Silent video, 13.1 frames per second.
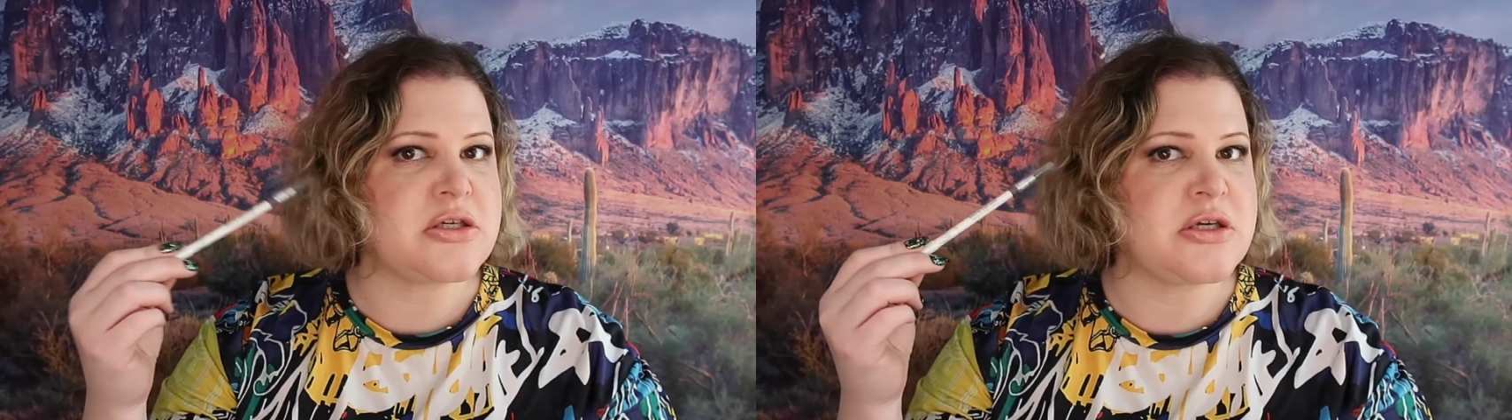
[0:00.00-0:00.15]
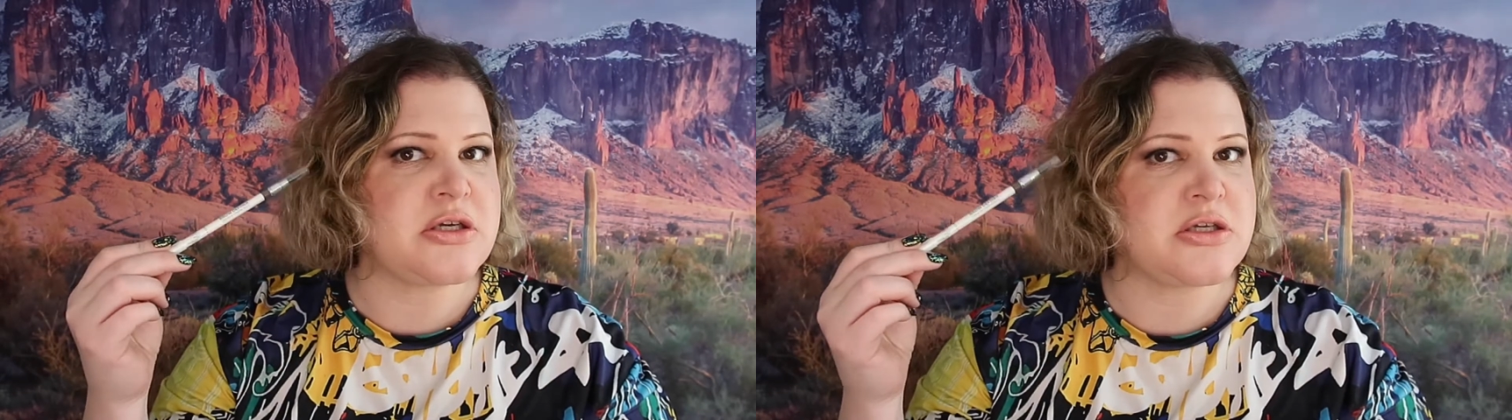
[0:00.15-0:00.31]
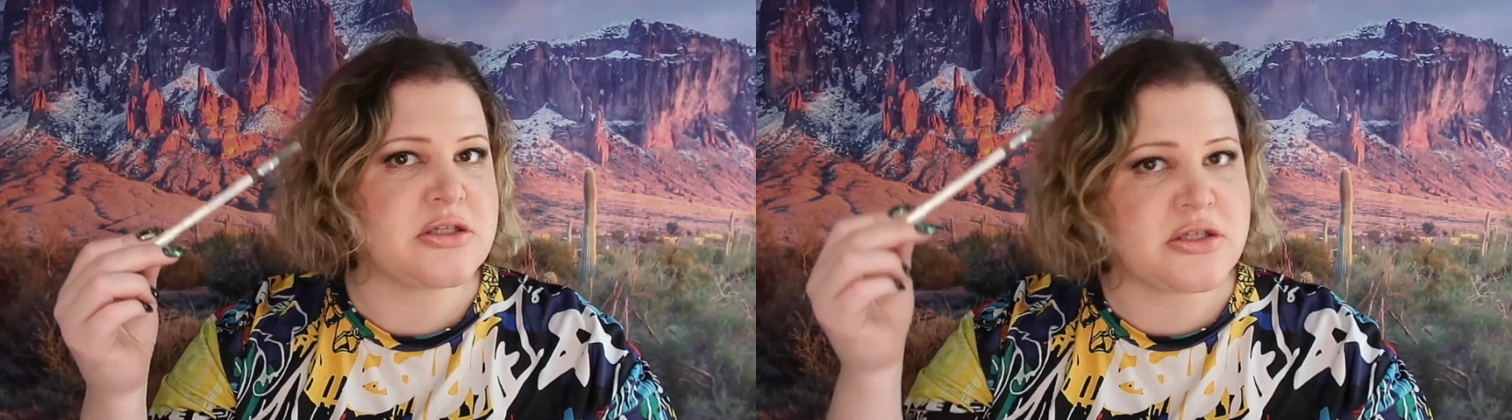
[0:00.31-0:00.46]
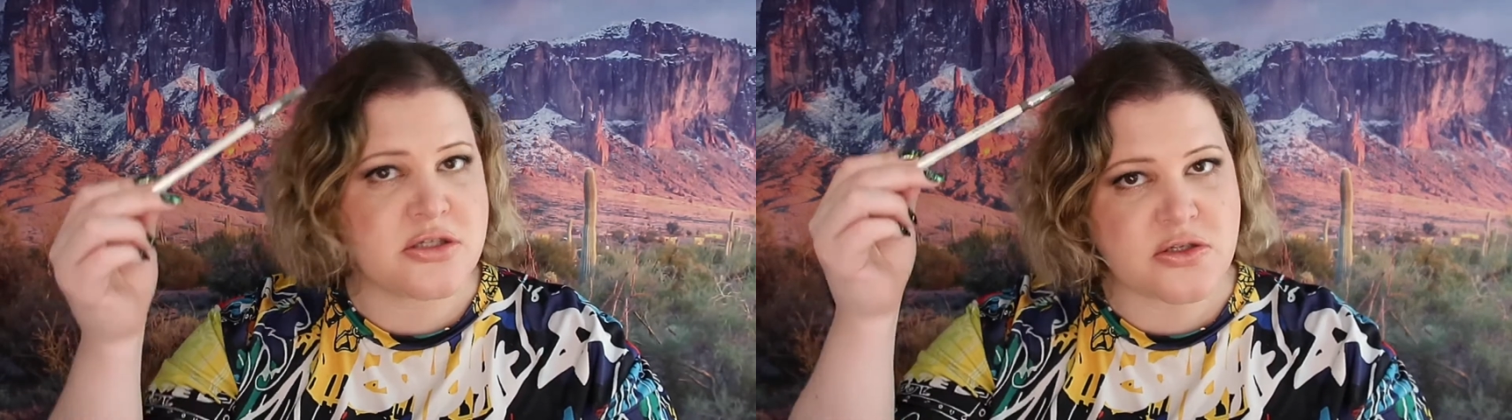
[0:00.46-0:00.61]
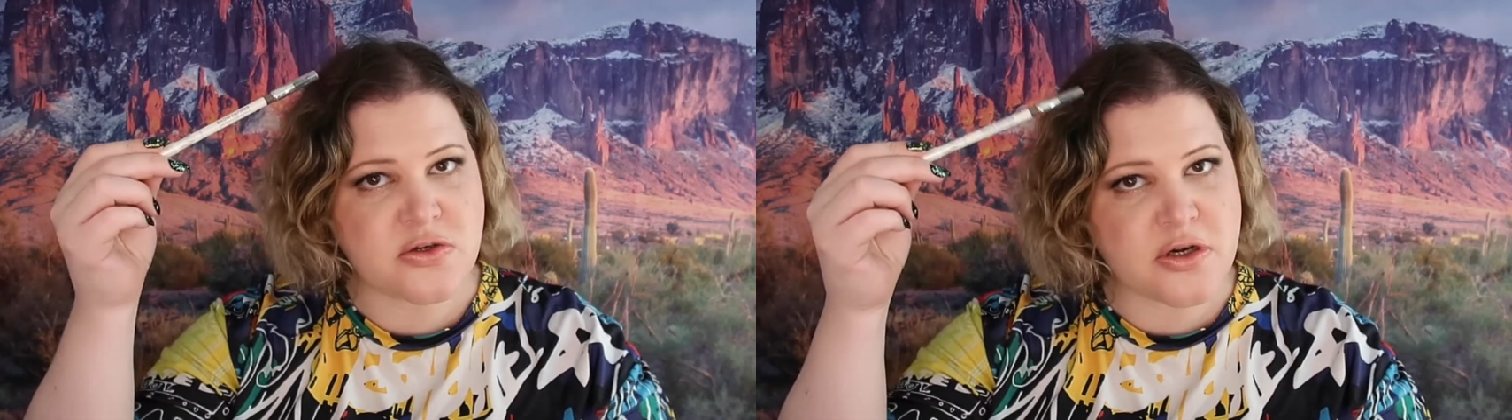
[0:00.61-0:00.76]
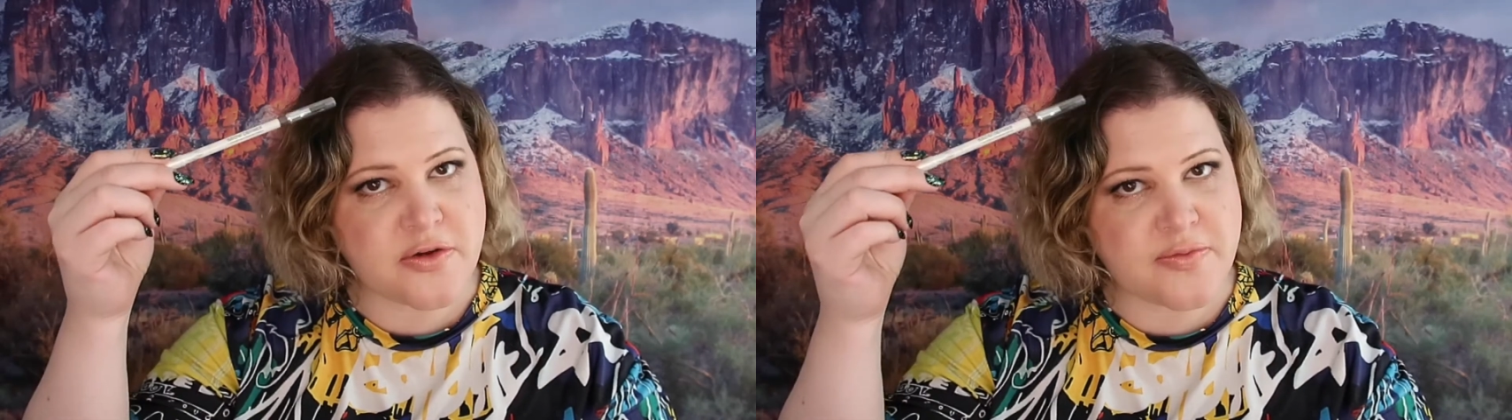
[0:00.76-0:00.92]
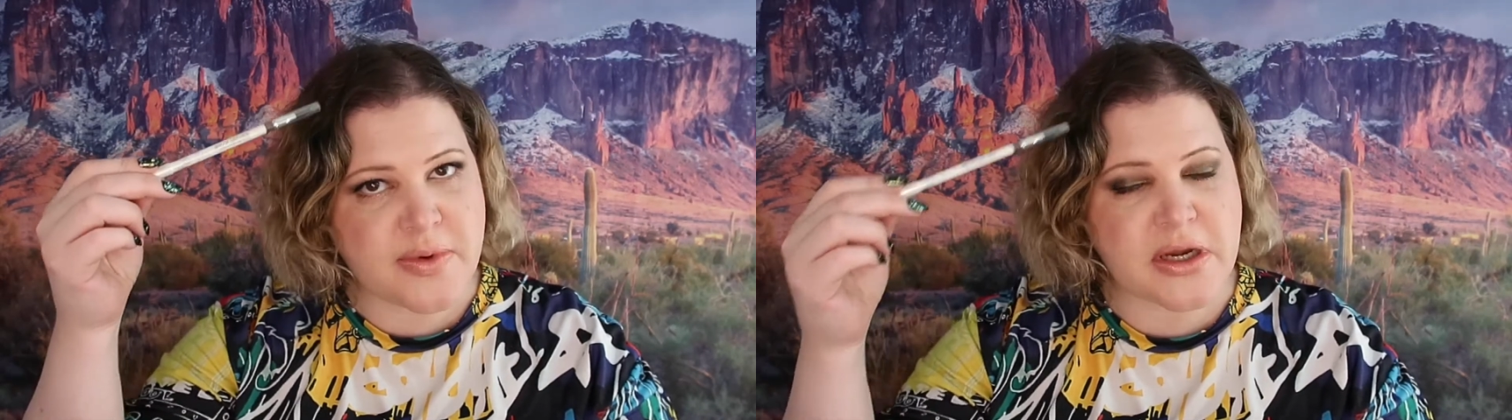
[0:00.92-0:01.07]
is
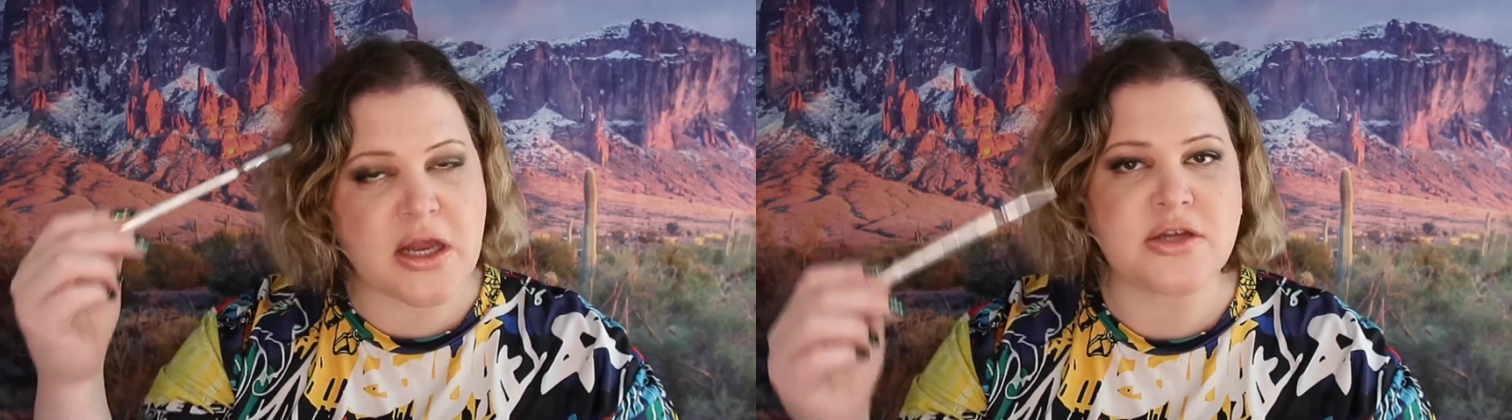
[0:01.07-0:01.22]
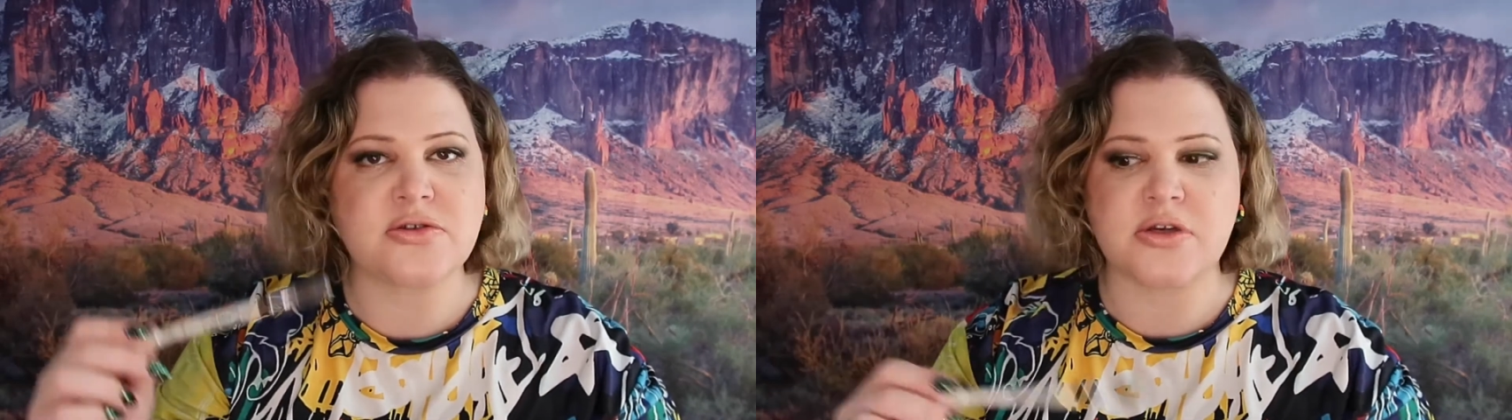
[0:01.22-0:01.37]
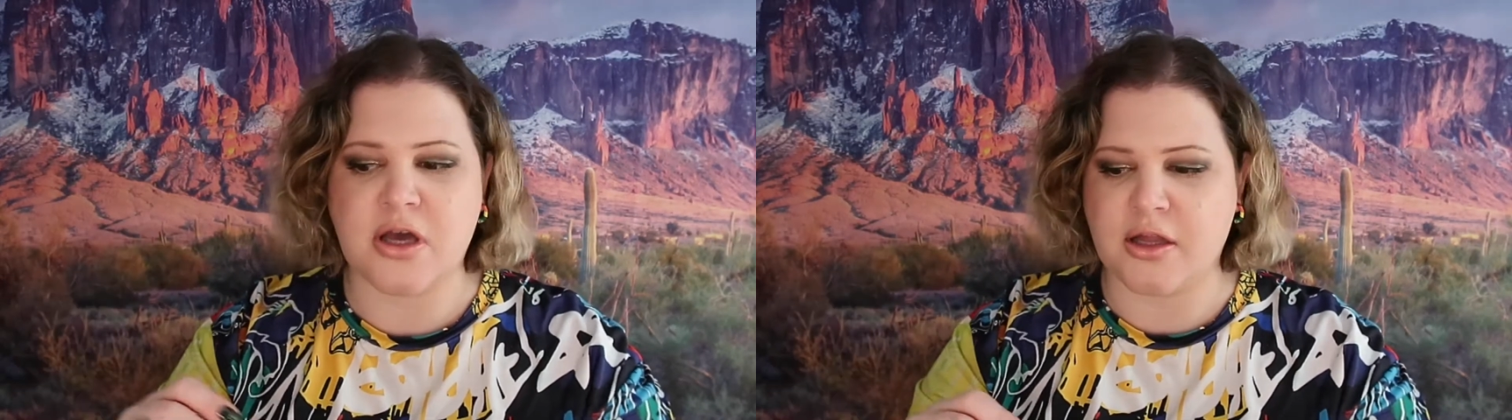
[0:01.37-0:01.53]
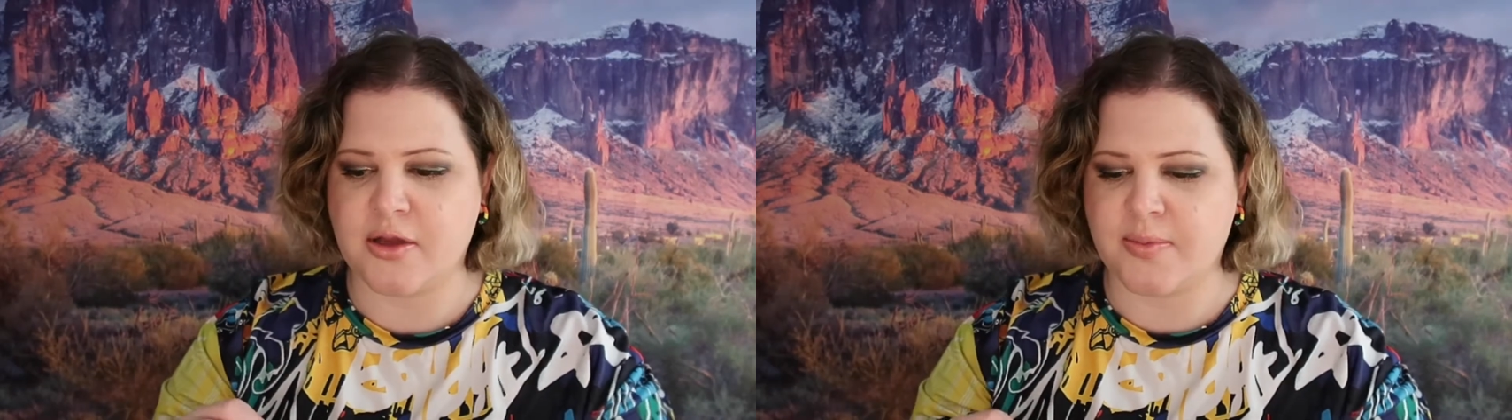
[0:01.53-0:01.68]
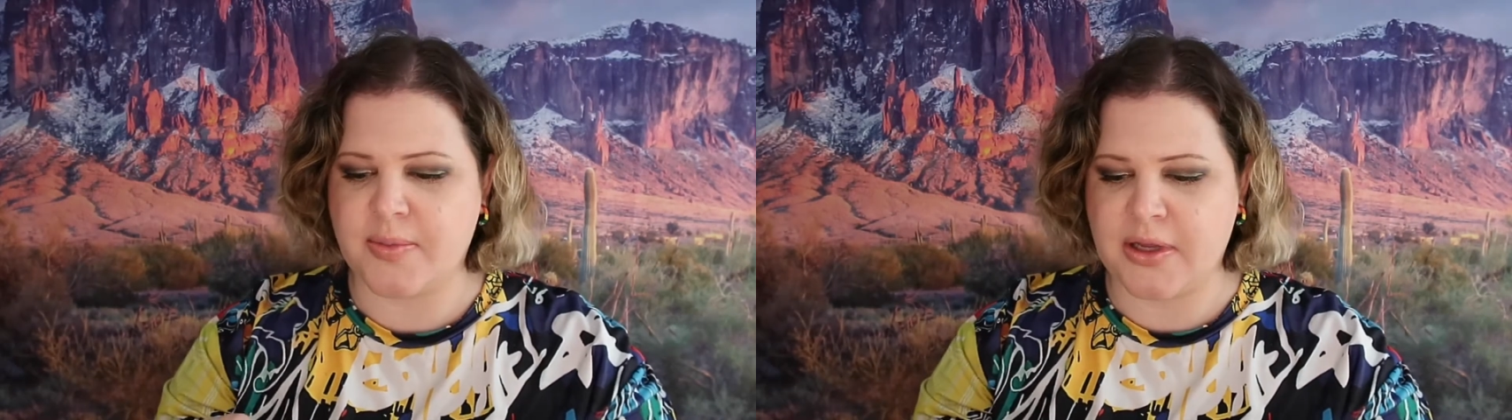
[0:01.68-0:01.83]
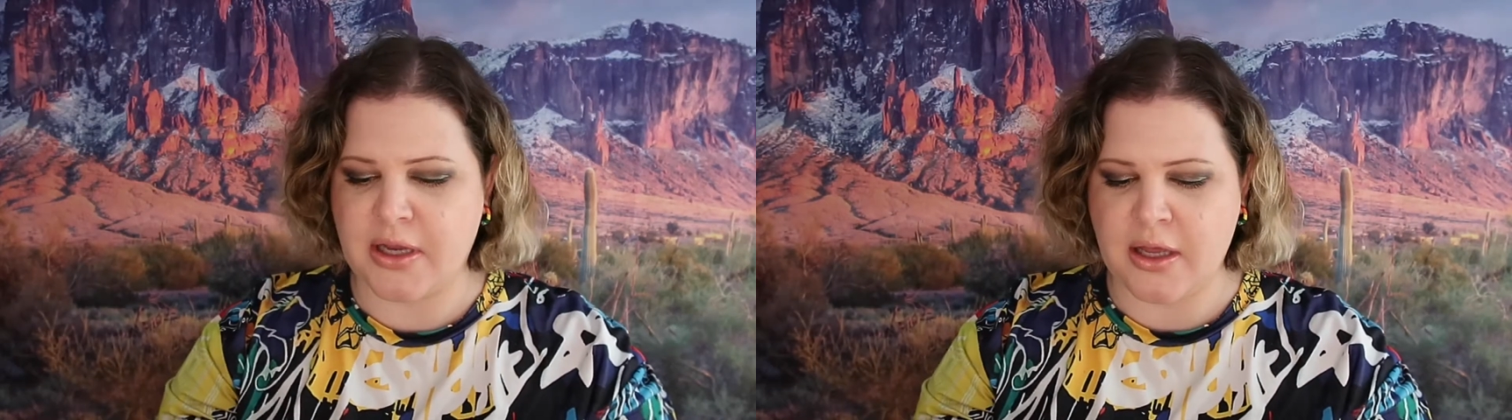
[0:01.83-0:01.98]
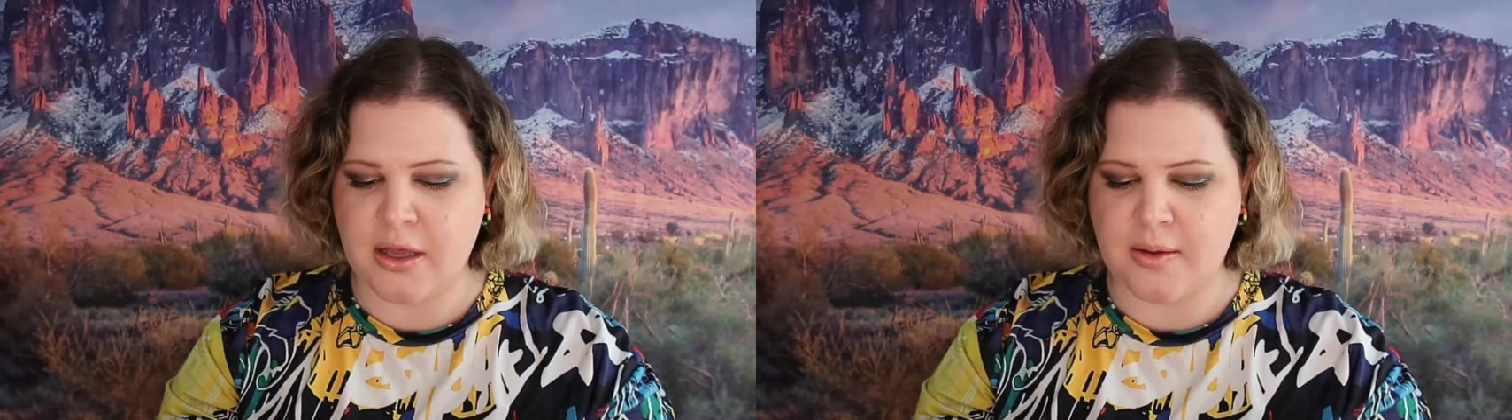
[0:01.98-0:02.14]
sort of my natural color,
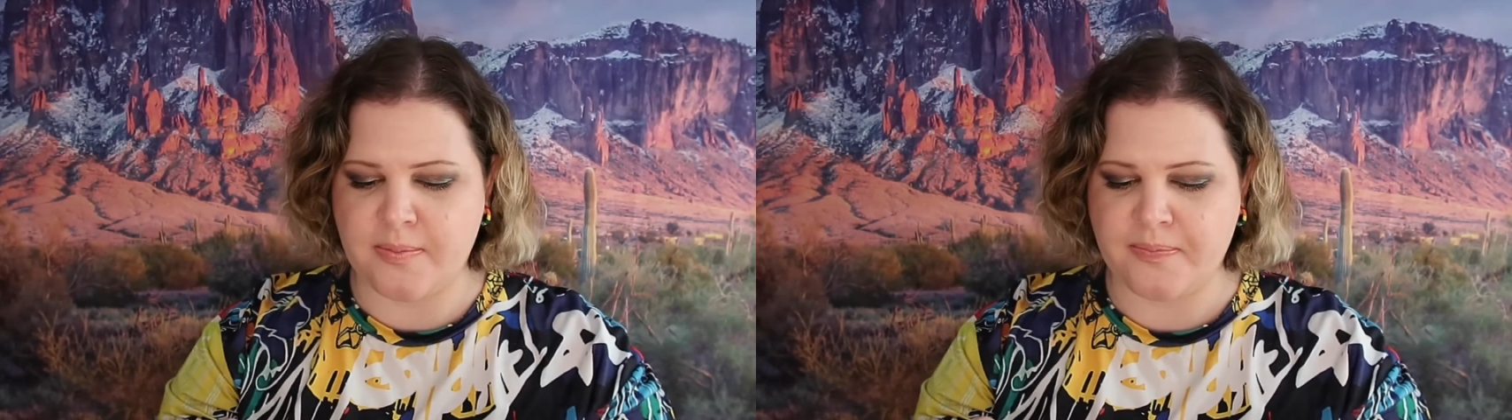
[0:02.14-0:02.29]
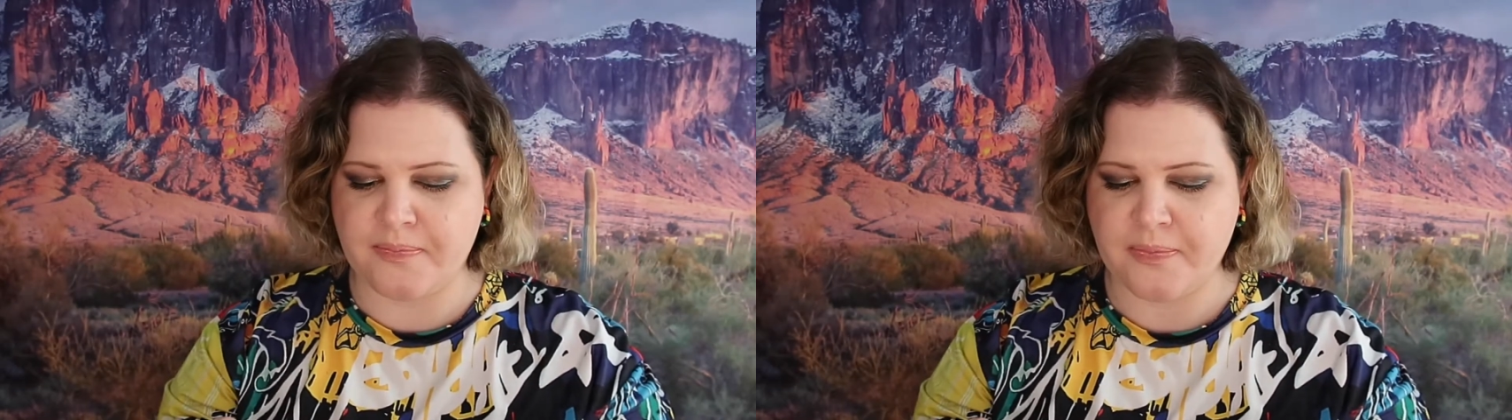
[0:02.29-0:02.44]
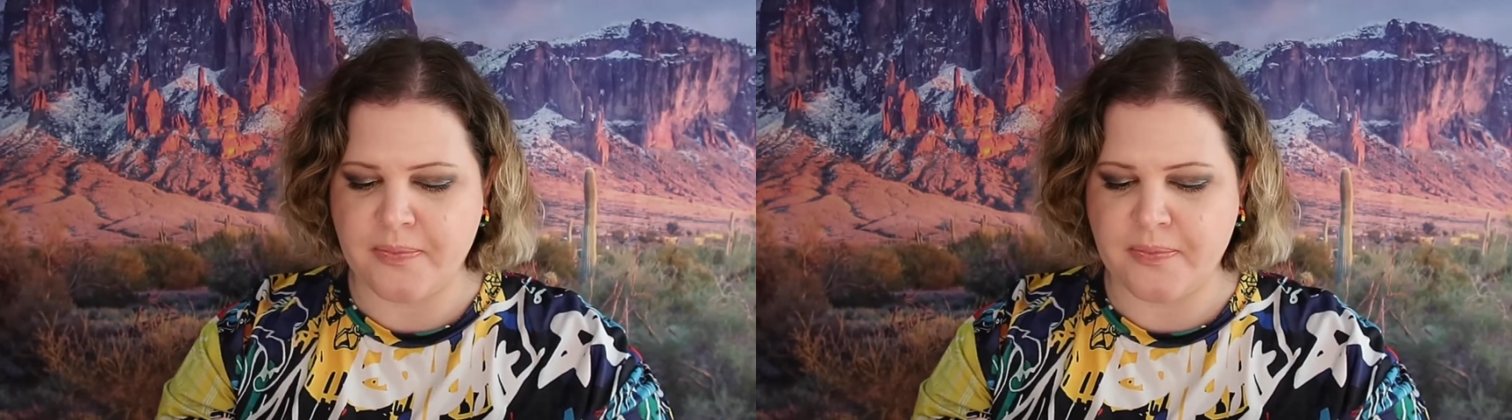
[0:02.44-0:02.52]
but I